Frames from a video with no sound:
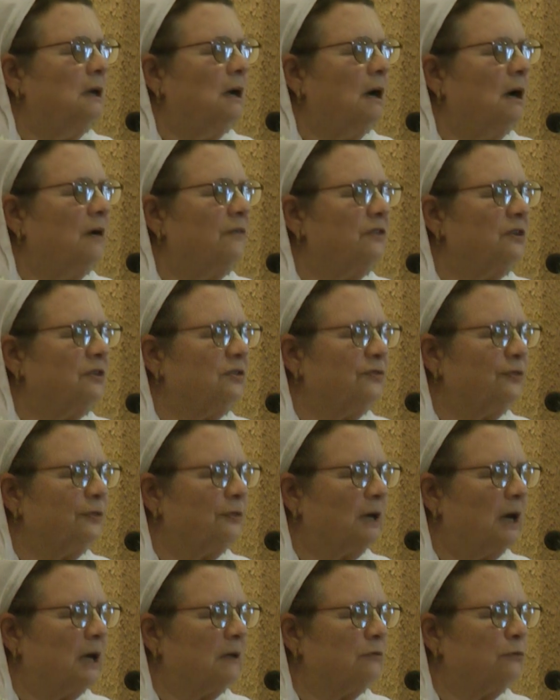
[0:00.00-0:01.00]
of this
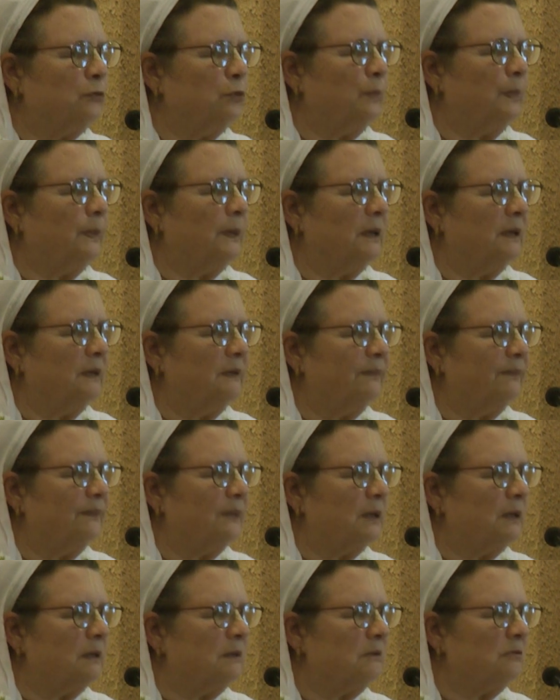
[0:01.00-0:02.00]
Virat Rupa,
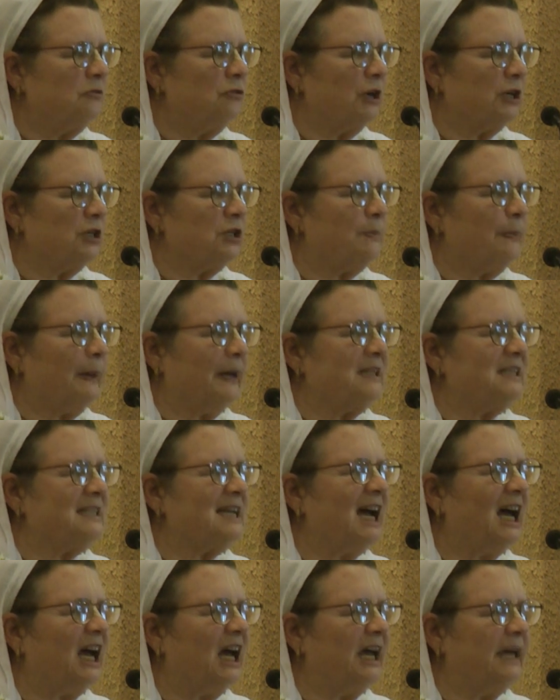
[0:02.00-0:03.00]
crushed by
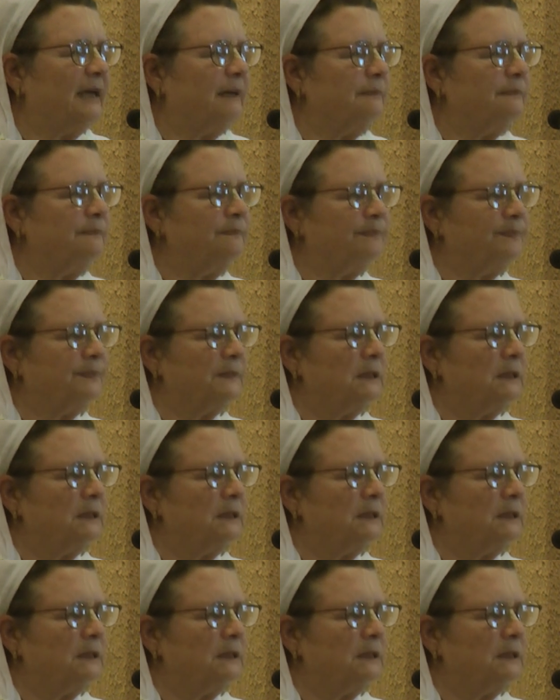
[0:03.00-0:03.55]
time.